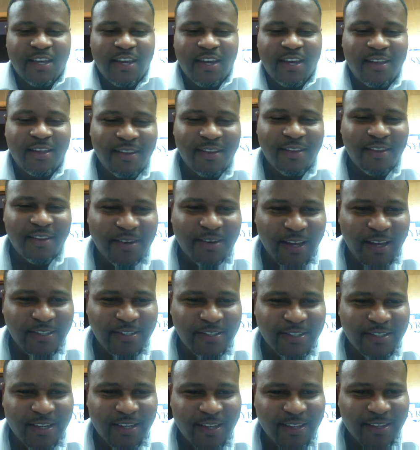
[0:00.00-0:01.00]
yet.
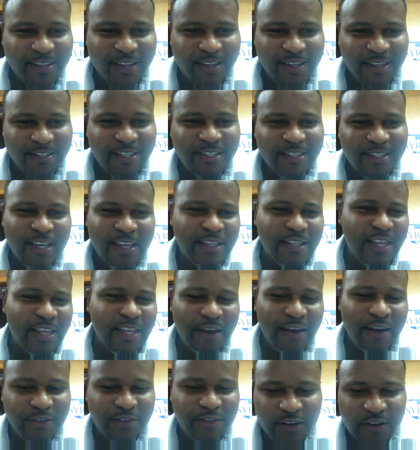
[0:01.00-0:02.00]
They
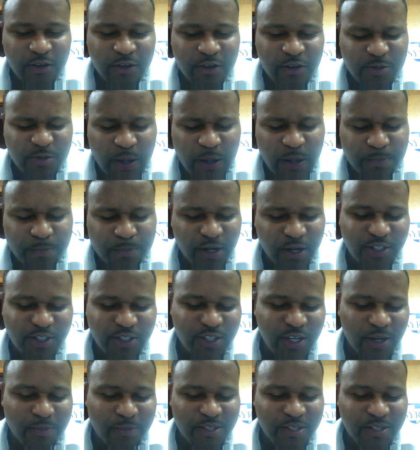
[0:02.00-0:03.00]
haven't given us my
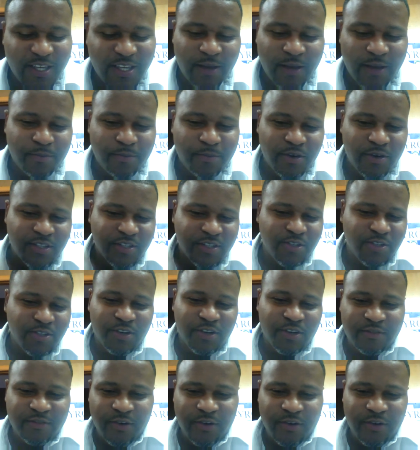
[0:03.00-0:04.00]
punch numbers yet, but it's
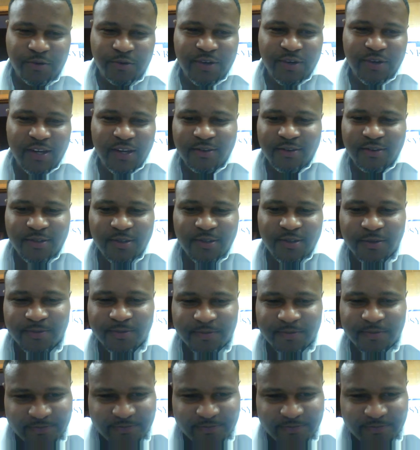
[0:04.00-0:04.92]
early voting now. So